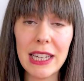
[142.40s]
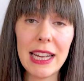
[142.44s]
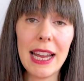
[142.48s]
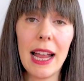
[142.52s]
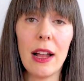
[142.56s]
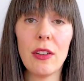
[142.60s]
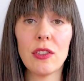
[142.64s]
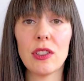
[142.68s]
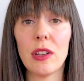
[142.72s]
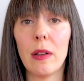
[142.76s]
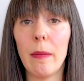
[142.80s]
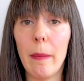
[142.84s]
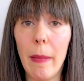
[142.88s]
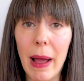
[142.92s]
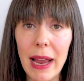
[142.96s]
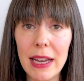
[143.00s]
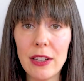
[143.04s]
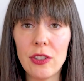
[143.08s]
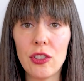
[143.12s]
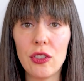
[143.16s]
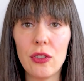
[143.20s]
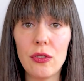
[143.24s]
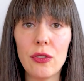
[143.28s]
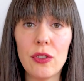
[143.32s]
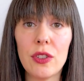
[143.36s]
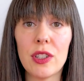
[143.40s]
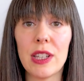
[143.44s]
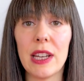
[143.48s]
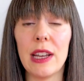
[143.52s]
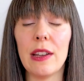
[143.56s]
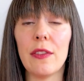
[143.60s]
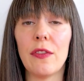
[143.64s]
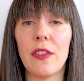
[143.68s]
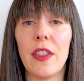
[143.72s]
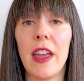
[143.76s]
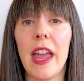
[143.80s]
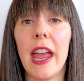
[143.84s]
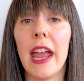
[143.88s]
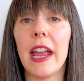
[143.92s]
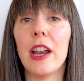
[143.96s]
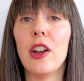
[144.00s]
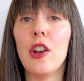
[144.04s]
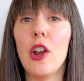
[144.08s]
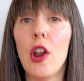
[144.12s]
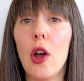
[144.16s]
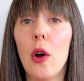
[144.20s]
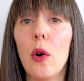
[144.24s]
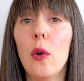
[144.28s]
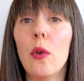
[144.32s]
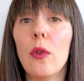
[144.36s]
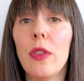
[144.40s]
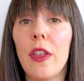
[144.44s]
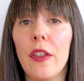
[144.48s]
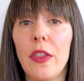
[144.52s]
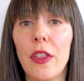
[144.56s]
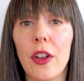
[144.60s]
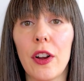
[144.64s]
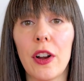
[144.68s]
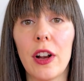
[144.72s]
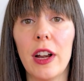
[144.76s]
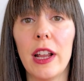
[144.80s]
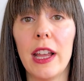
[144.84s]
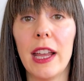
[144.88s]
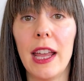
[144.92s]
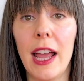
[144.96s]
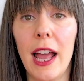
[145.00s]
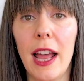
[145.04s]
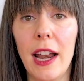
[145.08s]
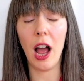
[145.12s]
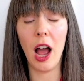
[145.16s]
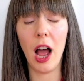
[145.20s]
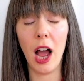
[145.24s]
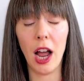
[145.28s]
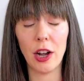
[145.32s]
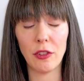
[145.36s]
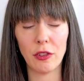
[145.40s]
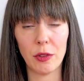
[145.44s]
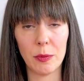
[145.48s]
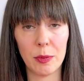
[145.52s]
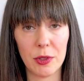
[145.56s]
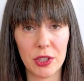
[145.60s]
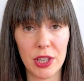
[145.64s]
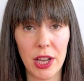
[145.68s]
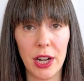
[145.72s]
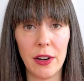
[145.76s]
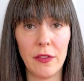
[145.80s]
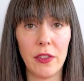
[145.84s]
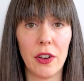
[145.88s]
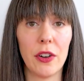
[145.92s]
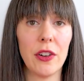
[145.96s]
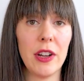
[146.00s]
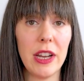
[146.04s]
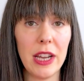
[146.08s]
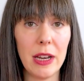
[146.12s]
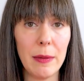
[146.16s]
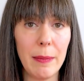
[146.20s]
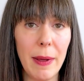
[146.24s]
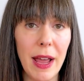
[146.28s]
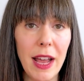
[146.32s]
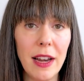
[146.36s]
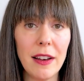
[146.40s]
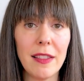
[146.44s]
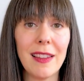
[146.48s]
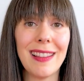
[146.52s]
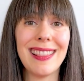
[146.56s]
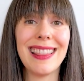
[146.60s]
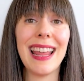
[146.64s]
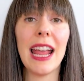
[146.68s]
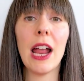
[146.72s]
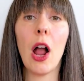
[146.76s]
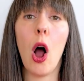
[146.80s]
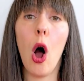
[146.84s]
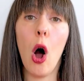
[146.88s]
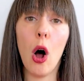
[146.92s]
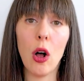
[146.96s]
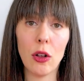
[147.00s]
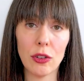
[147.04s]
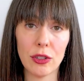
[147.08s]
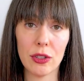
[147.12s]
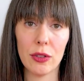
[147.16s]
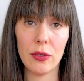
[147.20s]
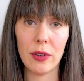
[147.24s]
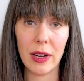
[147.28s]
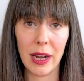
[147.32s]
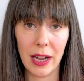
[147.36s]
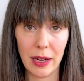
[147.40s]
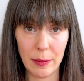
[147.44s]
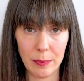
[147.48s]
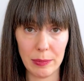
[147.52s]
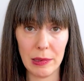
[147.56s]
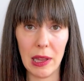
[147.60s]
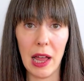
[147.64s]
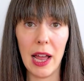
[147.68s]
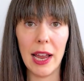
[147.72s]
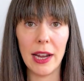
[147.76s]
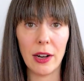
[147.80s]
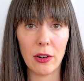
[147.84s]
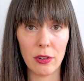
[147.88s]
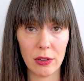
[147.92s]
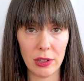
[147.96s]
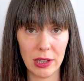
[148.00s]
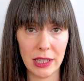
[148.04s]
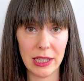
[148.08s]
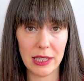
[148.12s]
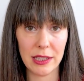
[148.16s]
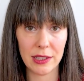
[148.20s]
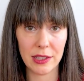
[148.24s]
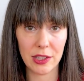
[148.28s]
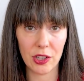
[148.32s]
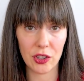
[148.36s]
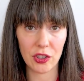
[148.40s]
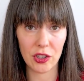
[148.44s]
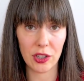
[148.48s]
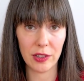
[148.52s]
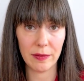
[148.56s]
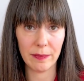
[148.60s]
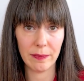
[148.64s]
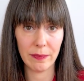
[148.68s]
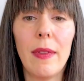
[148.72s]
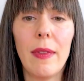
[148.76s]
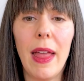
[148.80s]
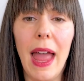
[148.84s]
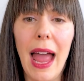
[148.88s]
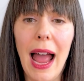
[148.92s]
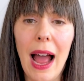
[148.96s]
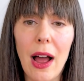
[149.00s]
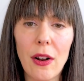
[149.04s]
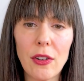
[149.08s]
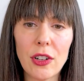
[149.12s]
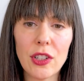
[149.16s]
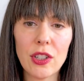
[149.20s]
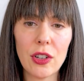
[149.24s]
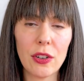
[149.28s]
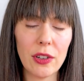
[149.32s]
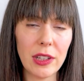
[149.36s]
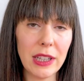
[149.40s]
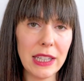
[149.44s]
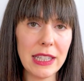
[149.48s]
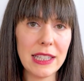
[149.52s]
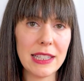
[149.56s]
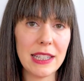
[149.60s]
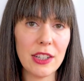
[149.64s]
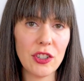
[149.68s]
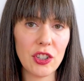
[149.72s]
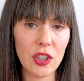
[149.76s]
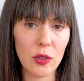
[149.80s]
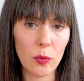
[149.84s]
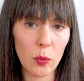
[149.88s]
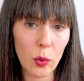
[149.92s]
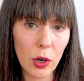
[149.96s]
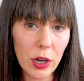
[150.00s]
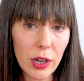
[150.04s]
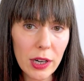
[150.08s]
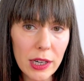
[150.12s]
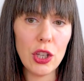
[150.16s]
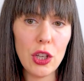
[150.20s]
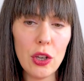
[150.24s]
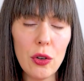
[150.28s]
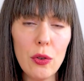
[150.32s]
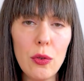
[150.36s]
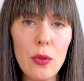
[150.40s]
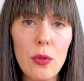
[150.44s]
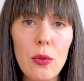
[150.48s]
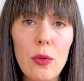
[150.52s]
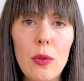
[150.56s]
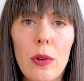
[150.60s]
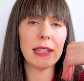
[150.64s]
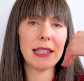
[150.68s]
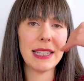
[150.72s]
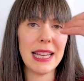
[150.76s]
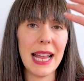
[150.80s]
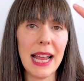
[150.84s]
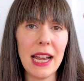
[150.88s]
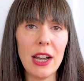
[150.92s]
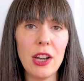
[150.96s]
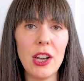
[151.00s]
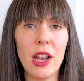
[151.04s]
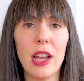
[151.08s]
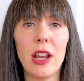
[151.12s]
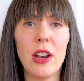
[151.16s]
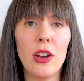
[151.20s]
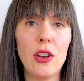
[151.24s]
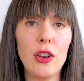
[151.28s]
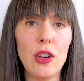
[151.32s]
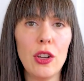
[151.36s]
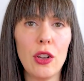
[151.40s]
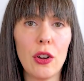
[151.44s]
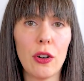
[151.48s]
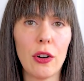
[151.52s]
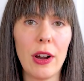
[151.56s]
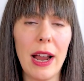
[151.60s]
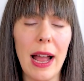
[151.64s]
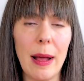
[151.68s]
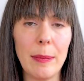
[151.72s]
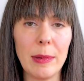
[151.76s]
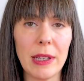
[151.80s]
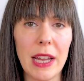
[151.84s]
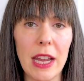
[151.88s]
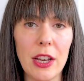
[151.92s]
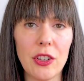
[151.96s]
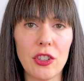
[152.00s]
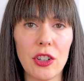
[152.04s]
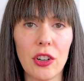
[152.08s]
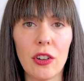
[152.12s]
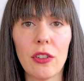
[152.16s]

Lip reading: counsel my students, if they know that they're gonna get 100% of their need met, that they also can apply early decision. How does early decision work? You send in your application